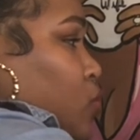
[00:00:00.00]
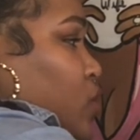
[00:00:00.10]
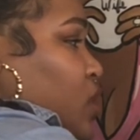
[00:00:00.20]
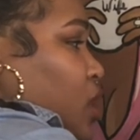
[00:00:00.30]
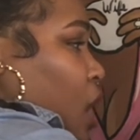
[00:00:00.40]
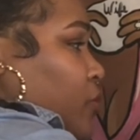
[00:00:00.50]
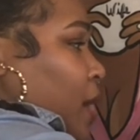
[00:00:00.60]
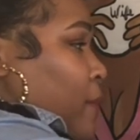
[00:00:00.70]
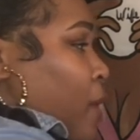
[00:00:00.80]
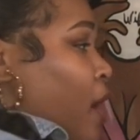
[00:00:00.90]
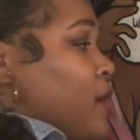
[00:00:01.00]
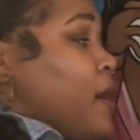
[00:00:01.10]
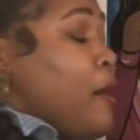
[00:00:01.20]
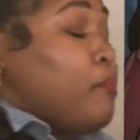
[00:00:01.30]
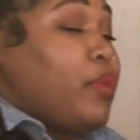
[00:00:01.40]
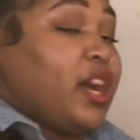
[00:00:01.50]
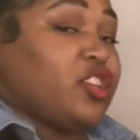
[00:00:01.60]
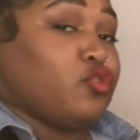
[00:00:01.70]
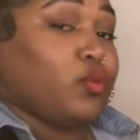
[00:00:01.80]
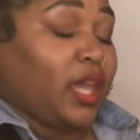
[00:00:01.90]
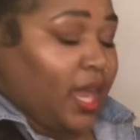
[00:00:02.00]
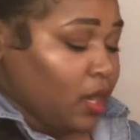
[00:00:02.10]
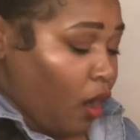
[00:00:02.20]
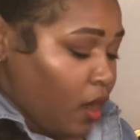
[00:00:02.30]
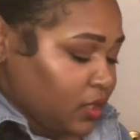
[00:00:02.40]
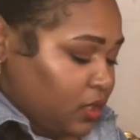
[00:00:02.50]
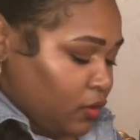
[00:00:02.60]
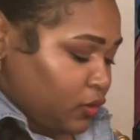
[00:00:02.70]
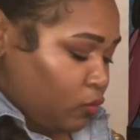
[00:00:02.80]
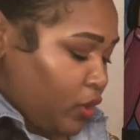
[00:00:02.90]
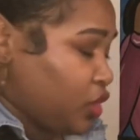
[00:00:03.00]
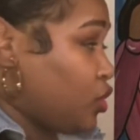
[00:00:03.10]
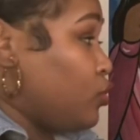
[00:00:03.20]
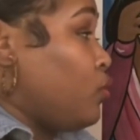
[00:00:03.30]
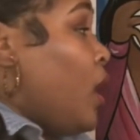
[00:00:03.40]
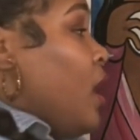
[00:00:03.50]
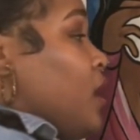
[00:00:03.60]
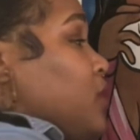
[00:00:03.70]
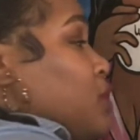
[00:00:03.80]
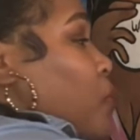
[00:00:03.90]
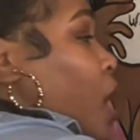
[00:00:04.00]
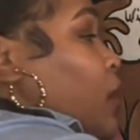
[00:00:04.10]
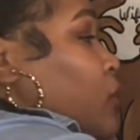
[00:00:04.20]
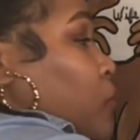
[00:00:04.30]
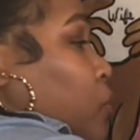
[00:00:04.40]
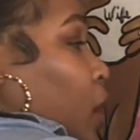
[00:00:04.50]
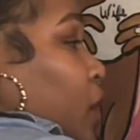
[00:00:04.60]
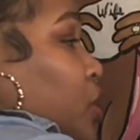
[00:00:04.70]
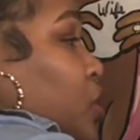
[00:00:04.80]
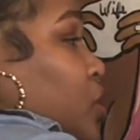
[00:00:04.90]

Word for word: we start that part. But you can also switch to a smaller brush